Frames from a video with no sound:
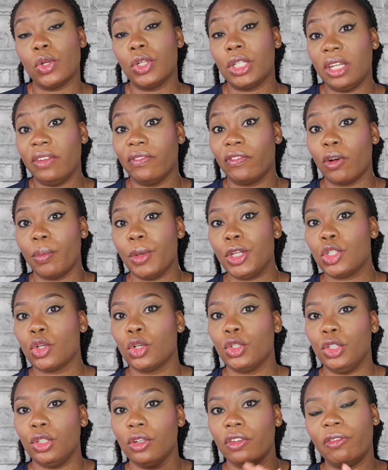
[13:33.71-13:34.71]
on the
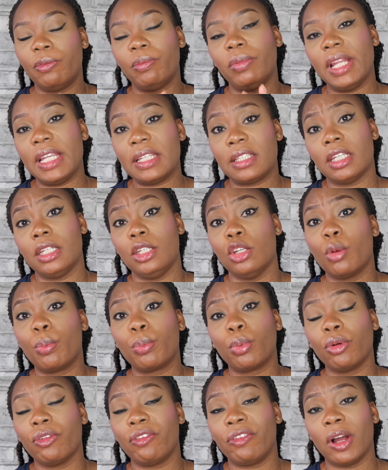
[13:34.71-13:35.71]
information you've placed in your
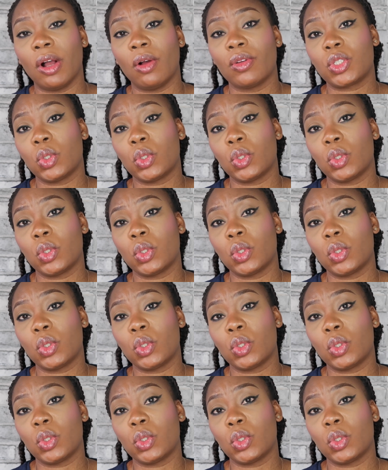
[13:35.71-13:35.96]
profile.